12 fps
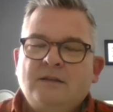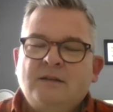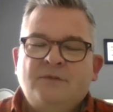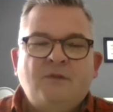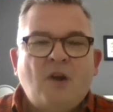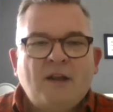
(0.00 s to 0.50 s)

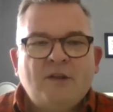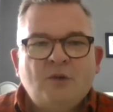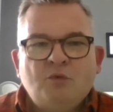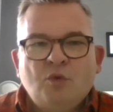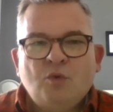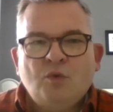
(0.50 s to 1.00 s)
define the
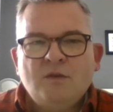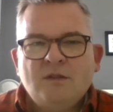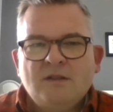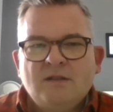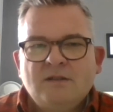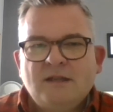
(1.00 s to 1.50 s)

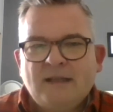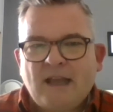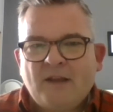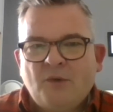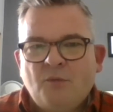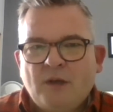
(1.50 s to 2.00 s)
rules
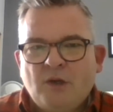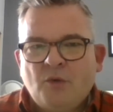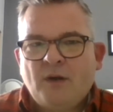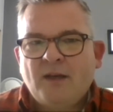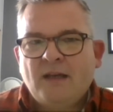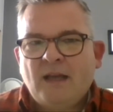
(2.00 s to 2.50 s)
together when
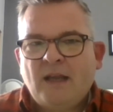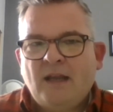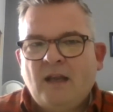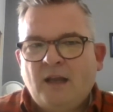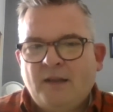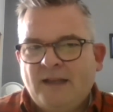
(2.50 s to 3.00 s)
you're in there,
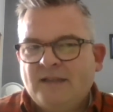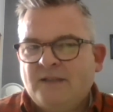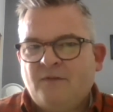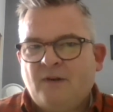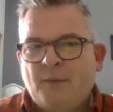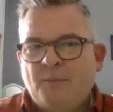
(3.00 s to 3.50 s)
I think it's
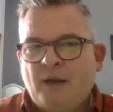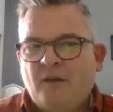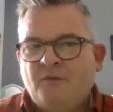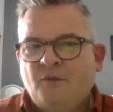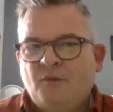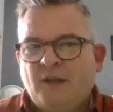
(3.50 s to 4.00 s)
a very
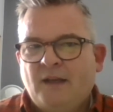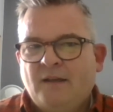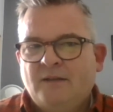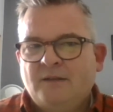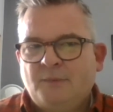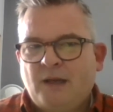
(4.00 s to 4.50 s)
powerful
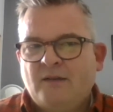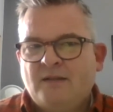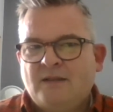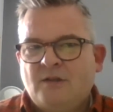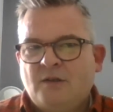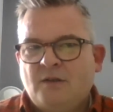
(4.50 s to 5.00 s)
thing to be able
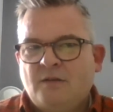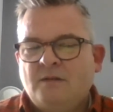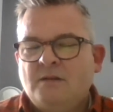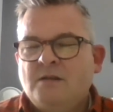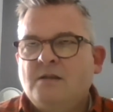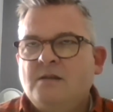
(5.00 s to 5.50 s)
to do.
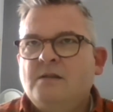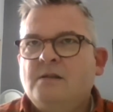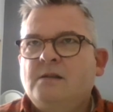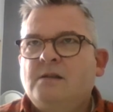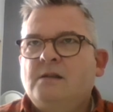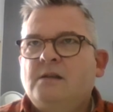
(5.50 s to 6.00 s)

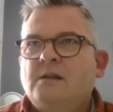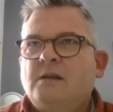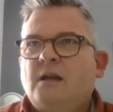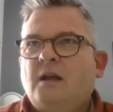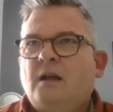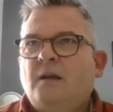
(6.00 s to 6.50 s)

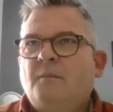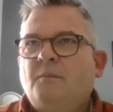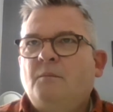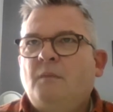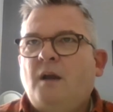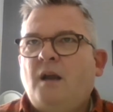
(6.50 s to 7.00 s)

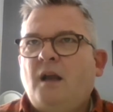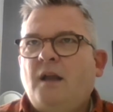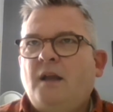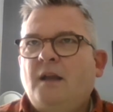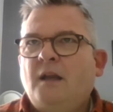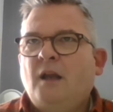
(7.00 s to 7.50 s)

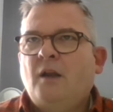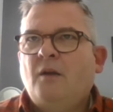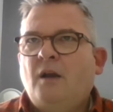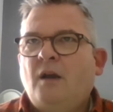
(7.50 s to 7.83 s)
You know,